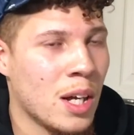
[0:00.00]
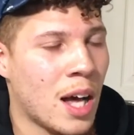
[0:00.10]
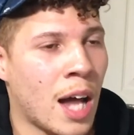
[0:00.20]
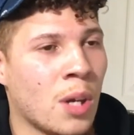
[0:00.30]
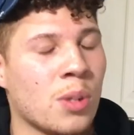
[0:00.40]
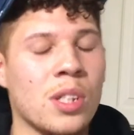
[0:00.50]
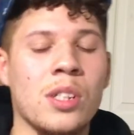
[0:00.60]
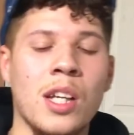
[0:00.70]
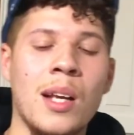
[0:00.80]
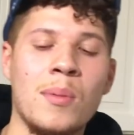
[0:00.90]
I know it's the
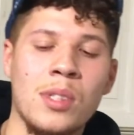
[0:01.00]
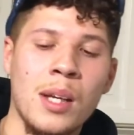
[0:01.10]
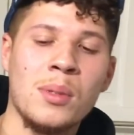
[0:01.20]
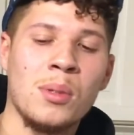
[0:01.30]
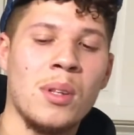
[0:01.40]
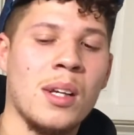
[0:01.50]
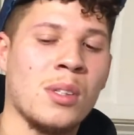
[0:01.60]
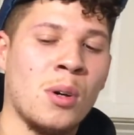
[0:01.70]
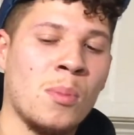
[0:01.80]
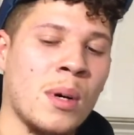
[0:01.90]
same studio that's
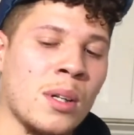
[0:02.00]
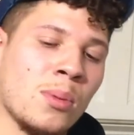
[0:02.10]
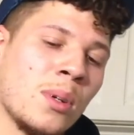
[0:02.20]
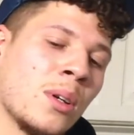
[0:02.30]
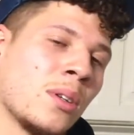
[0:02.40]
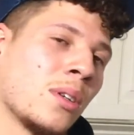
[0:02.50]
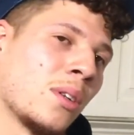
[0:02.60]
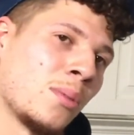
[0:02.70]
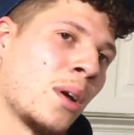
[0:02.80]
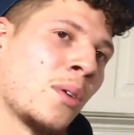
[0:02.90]
owned by 300
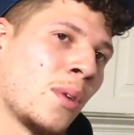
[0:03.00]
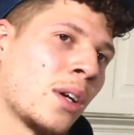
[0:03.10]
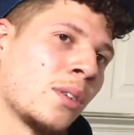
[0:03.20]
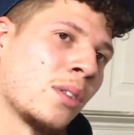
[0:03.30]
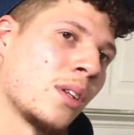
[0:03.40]
Records.